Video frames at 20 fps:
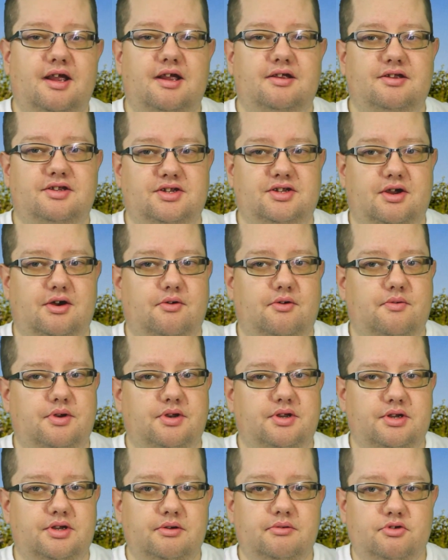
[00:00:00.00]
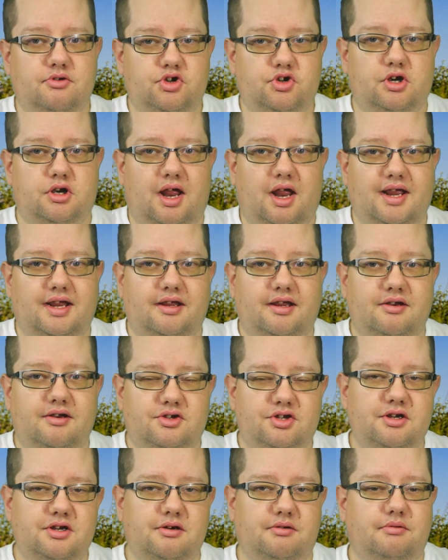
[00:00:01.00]
so you should like it
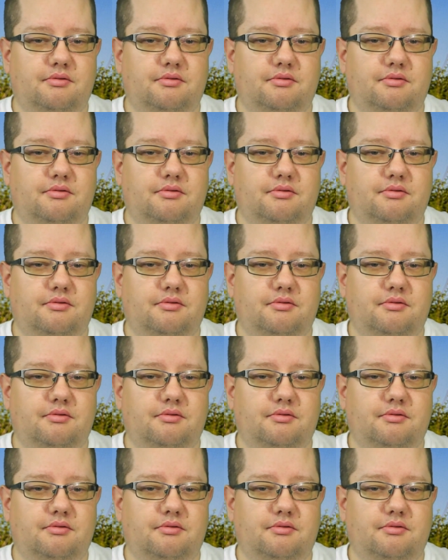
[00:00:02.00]
too.